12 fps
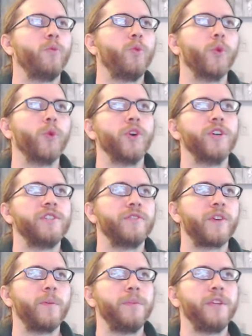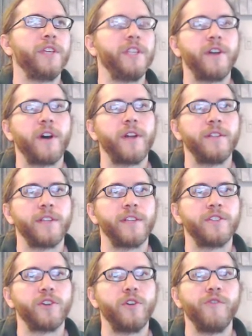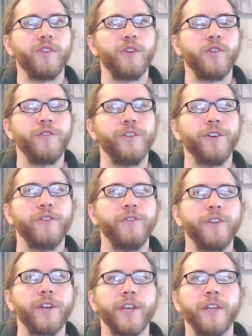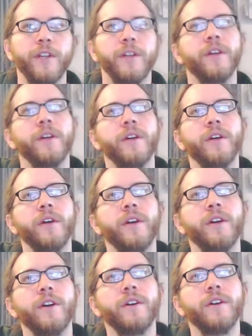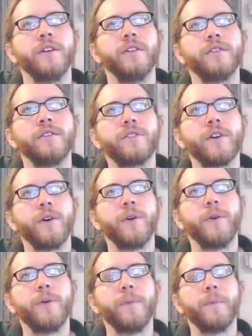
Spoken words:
words of complete nonsense over and over and over again. So